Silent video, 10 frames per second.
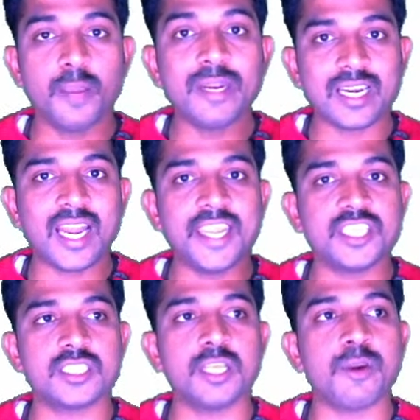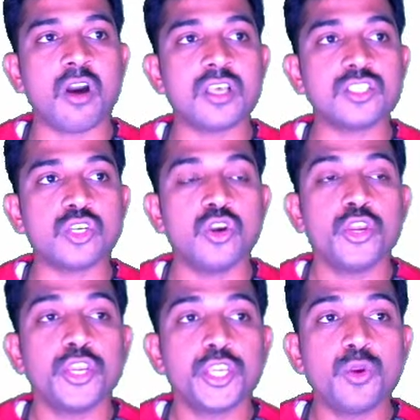I mean clients, they may ask
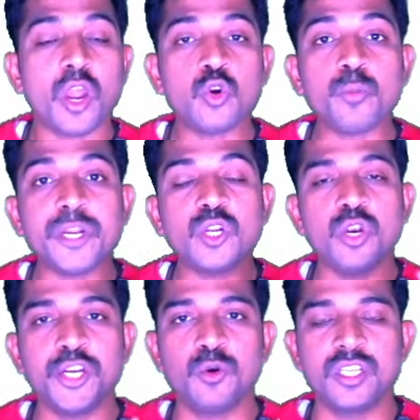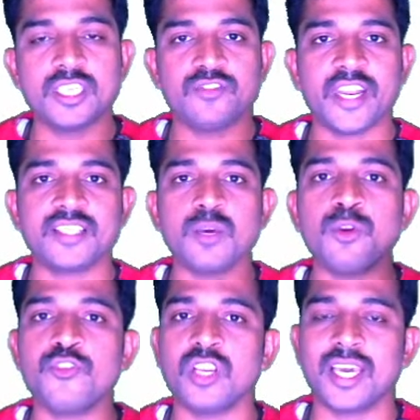you have to print only 2 digits. For example,
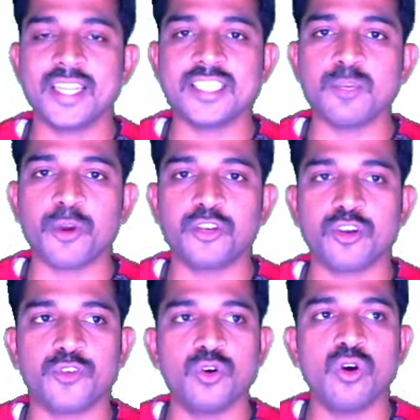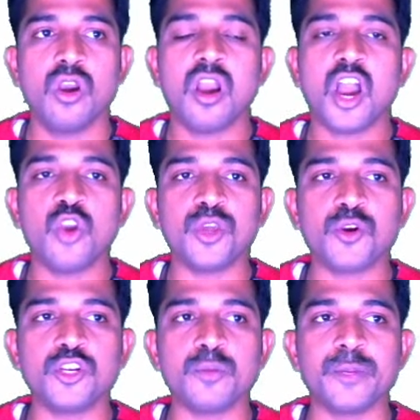if in currency point of view, how you are
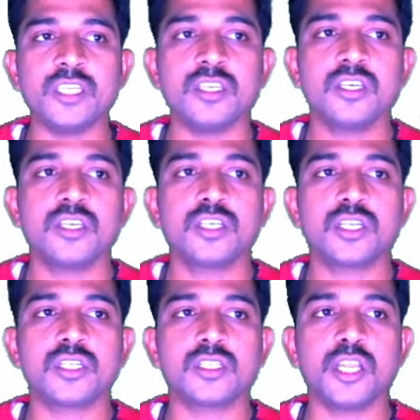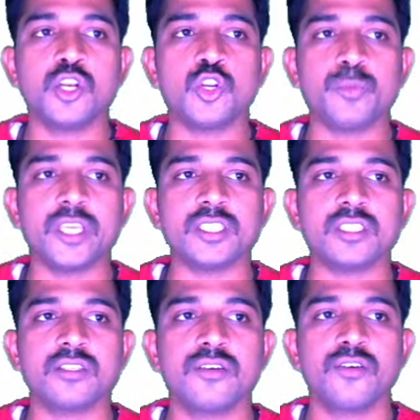going to print 10 rupees
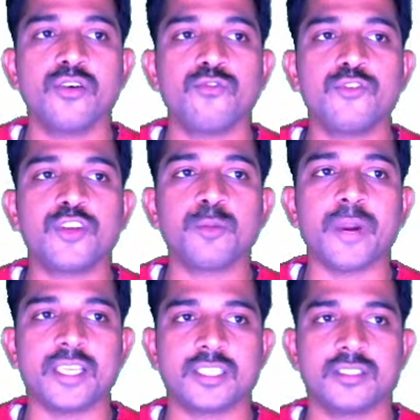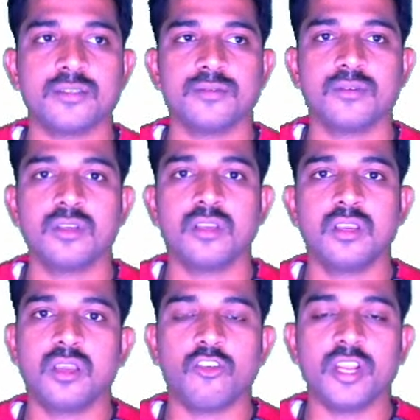50 pice,
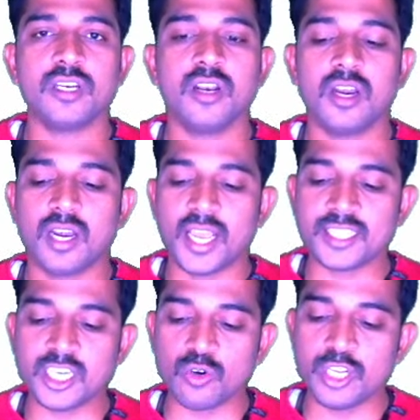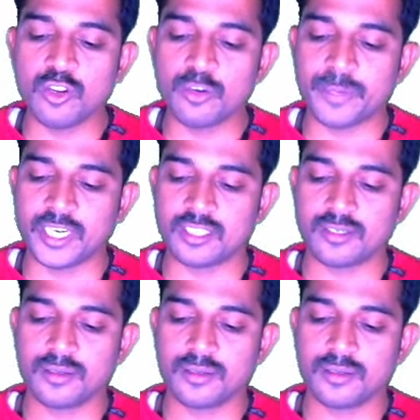right? Like that only we will print.